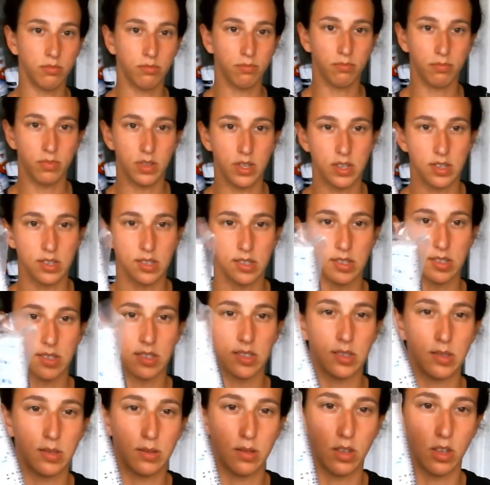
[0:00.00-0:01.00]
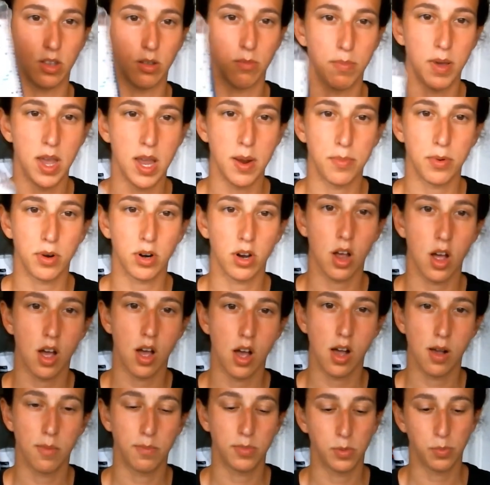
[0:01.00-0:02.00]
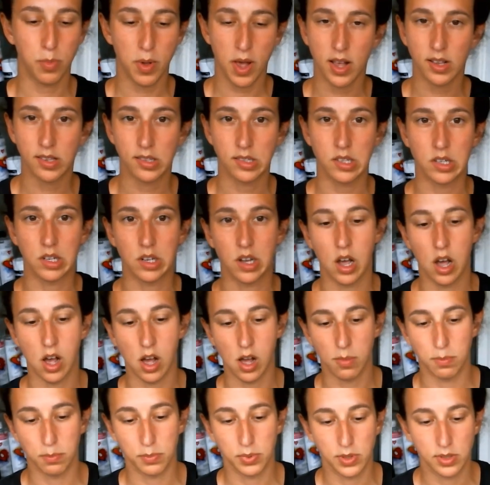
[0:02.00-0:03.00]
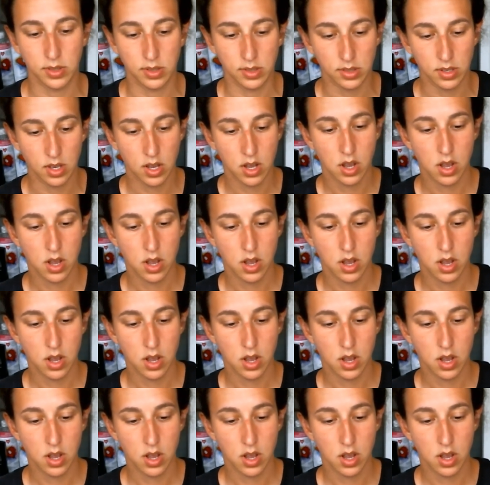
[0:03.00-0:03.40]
These little paper cups, plastic cups,